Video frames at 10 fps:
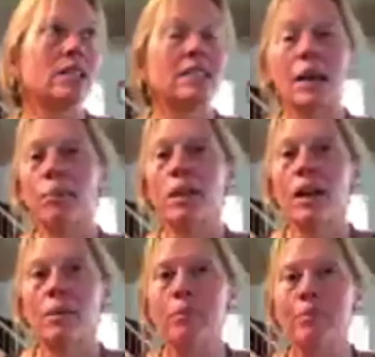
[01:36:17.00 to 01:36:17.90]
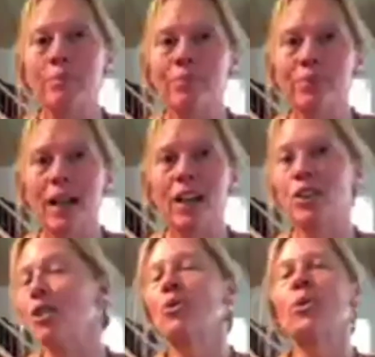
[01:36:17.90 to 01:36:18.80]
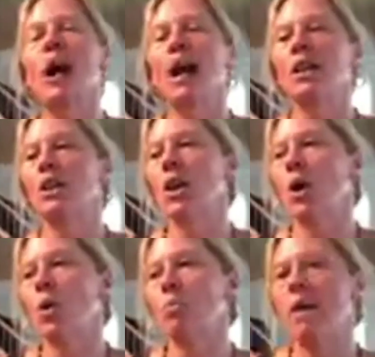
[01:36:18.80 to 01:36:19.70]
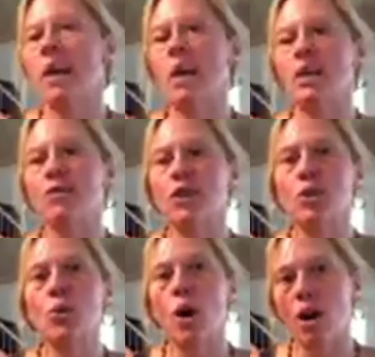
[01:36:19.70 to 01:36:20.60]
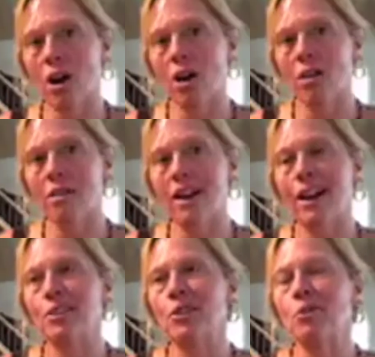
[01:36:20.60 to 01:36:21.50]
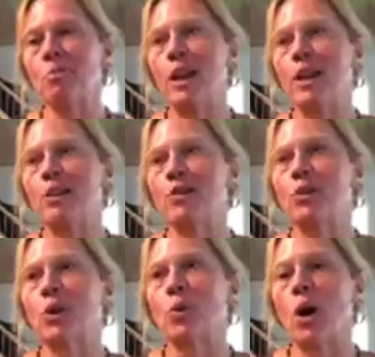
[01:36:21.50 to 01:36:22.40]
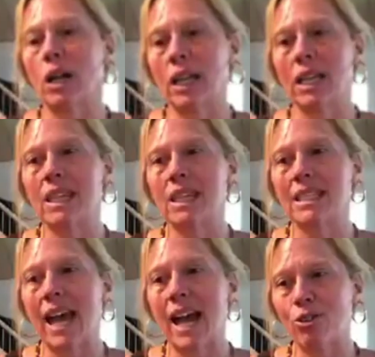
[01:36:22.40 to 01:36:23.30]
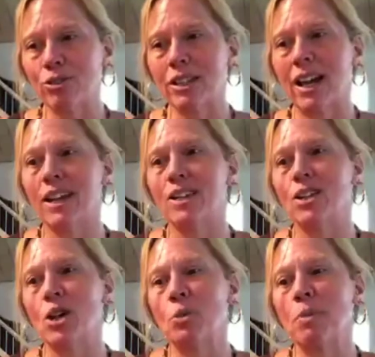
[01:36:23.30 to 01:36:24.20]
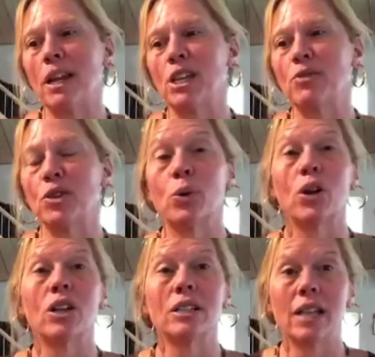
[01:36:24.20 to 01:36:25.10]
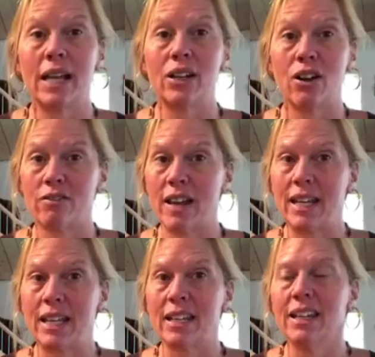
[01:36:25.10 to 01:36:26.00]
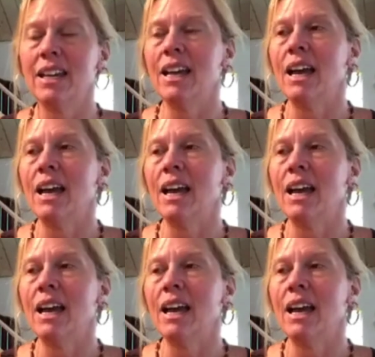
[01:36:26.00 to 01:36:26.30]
step it up. I know, I know many of you are. I know many of you are walking things out. I know many of you are a light already.